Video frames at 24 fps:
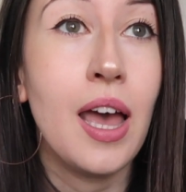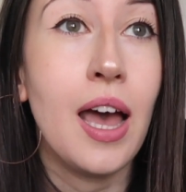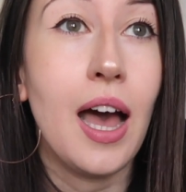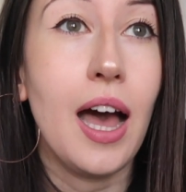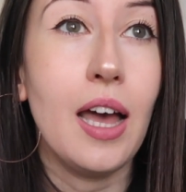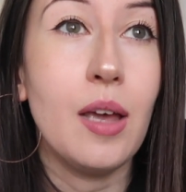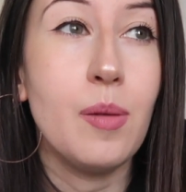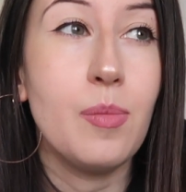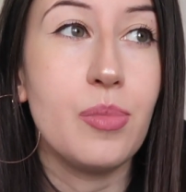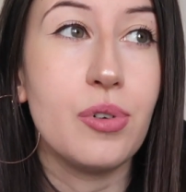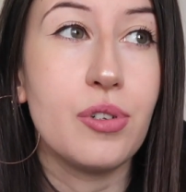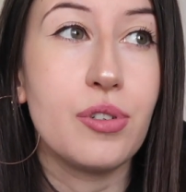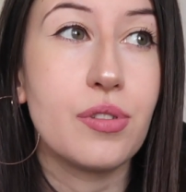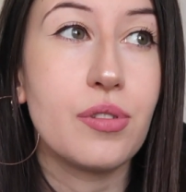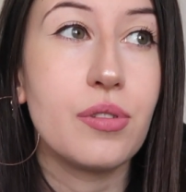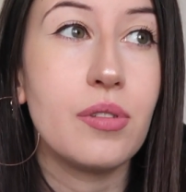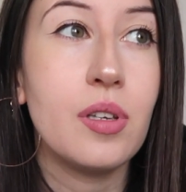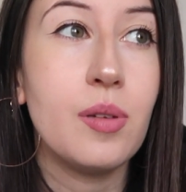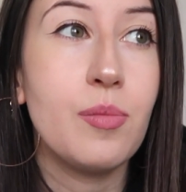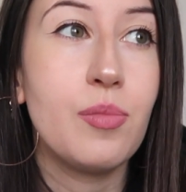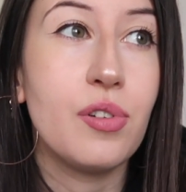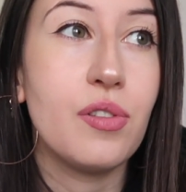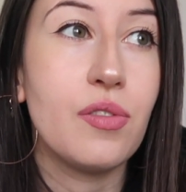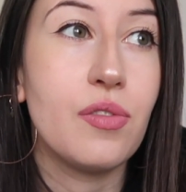I
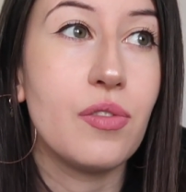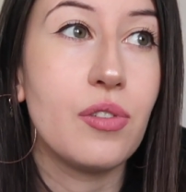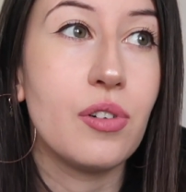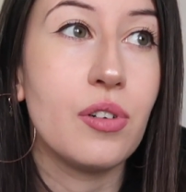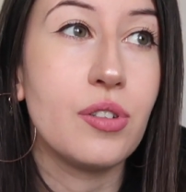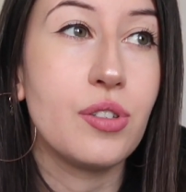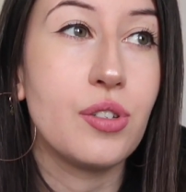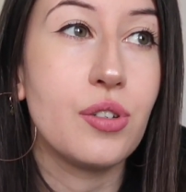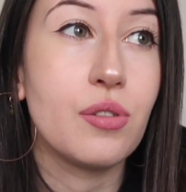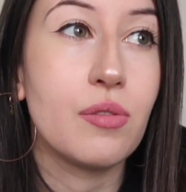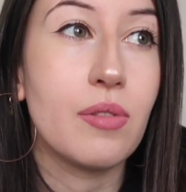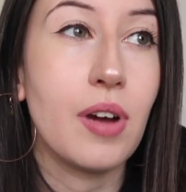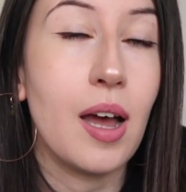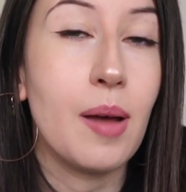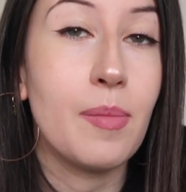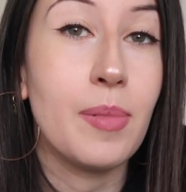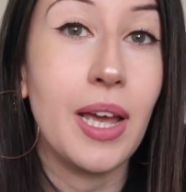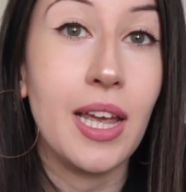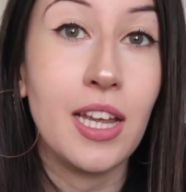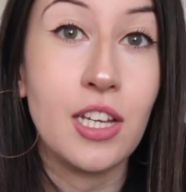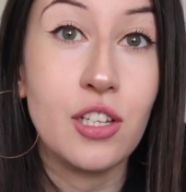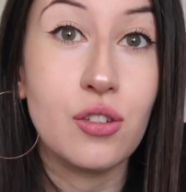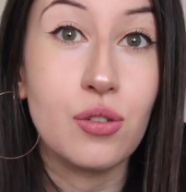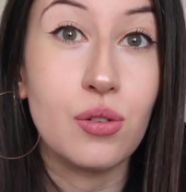personally prefer to grab
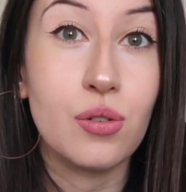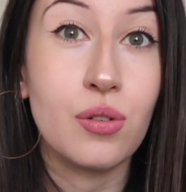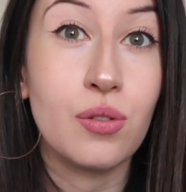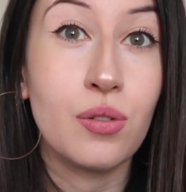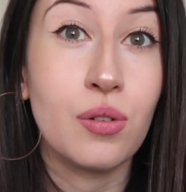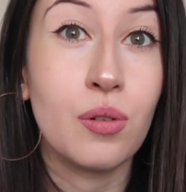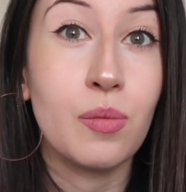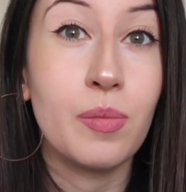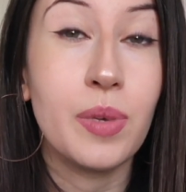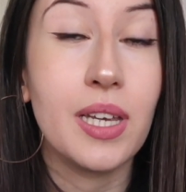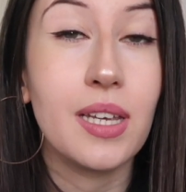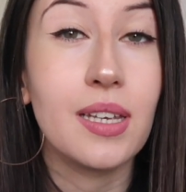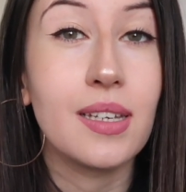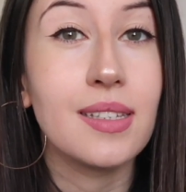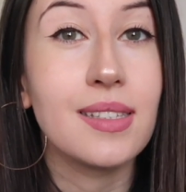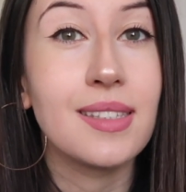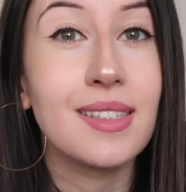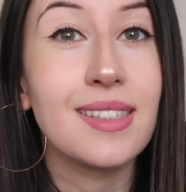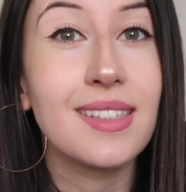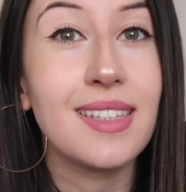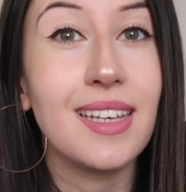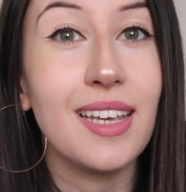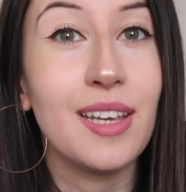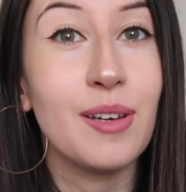a journal because
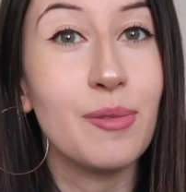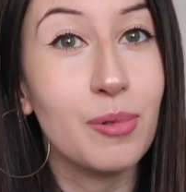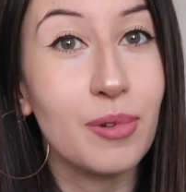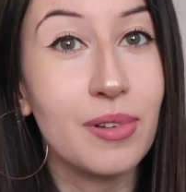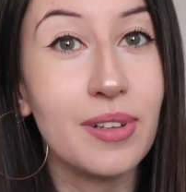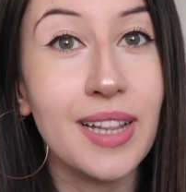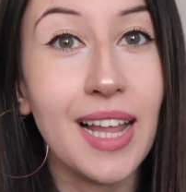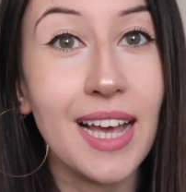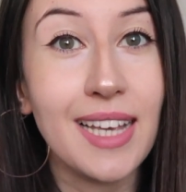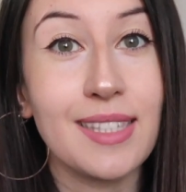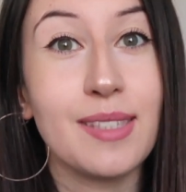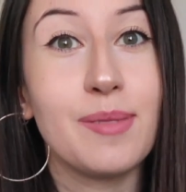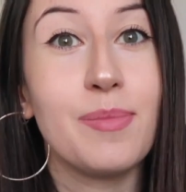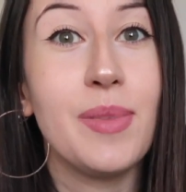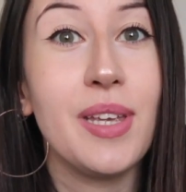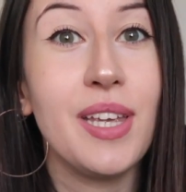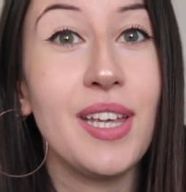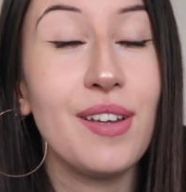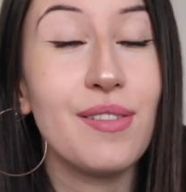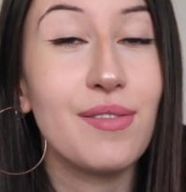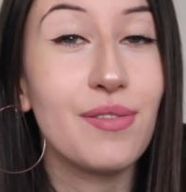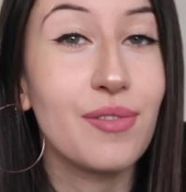it will last me